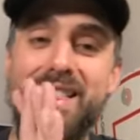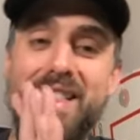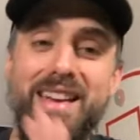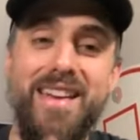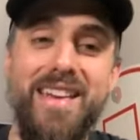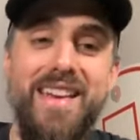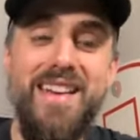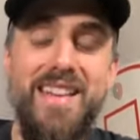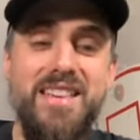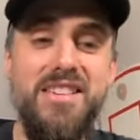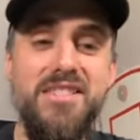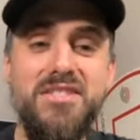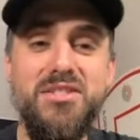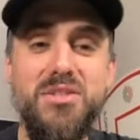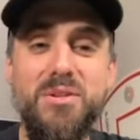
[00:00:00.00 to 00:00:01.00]
Like
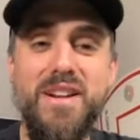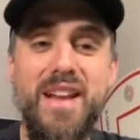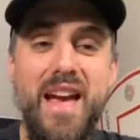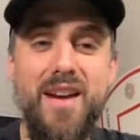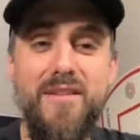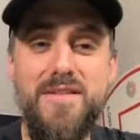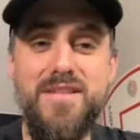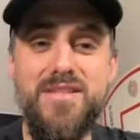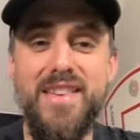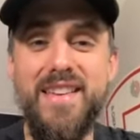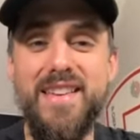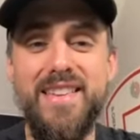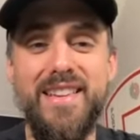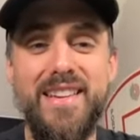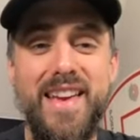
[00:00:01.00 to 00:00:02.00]
he's doing
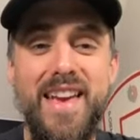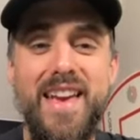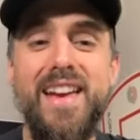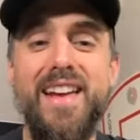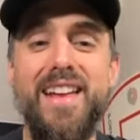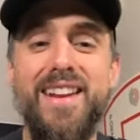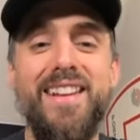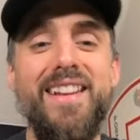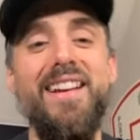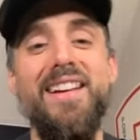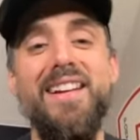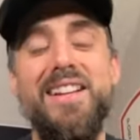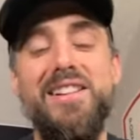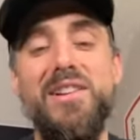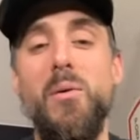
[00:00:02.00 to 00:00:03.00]
everything he can
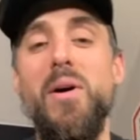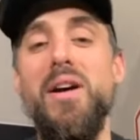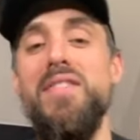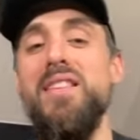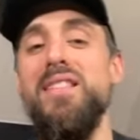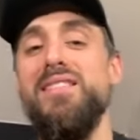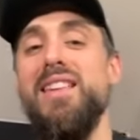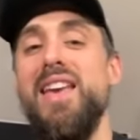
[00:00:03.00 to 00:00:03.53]
to win this